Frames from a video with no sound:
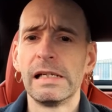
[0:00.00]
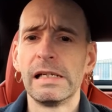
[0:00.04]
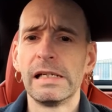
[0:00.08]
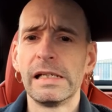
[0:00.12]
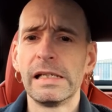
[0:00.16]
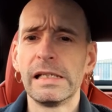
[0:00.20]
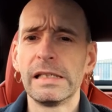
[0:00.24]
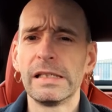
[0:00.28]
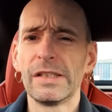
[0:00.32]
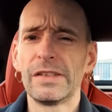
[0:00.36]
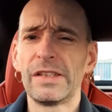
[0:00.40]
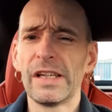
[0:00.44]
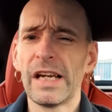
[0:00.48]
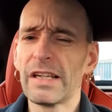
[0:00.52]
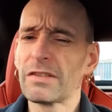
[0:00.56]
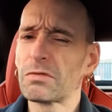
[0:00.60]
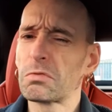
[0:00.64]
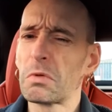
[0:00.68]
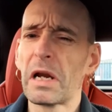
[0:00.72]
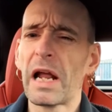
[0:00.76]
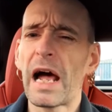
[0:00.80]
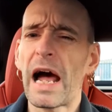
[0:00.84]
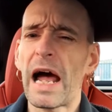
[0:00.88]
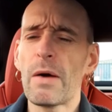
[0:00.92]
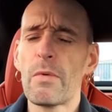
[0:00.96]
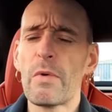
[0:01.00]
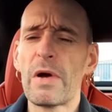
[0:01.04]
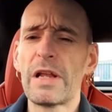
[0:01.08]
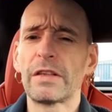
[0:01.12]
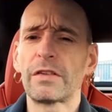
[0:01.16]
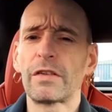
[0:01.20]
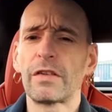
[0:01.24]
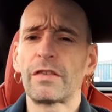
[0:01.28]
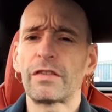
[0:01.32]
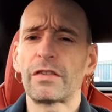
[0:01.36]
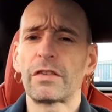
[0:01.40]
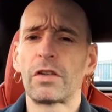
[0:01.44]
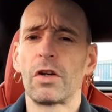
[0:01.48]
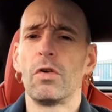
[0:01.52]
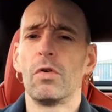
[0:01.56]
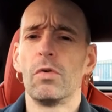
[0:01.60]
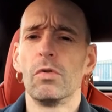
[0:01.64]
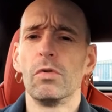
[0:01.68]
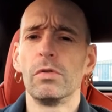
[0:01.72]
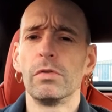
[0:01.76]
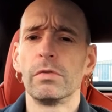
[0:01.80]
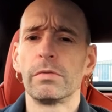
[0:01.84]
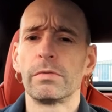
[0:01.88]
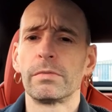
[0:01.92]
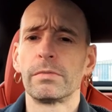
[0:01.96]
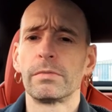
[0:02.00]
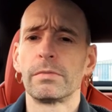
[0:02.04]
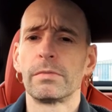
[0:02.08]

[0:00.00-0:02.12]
in the days when I went to school,